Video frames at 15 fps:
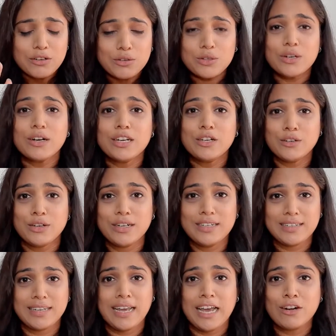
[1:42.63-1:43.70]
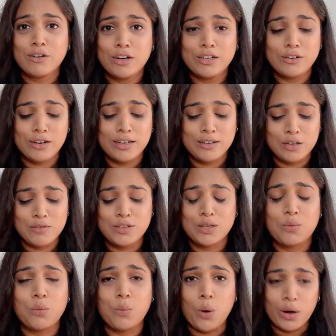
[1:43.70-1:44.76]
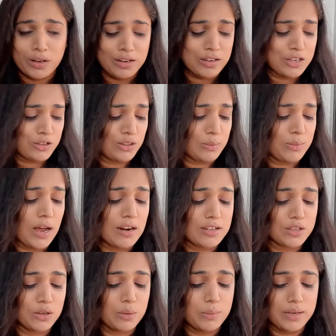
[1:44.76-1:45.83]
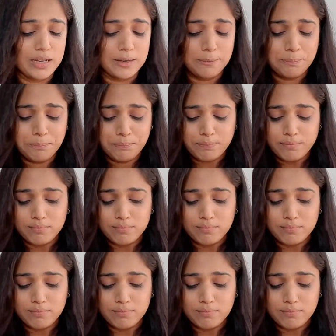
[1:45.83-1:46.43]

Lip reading: really scared, really nervous of what condition the plant is going to be in.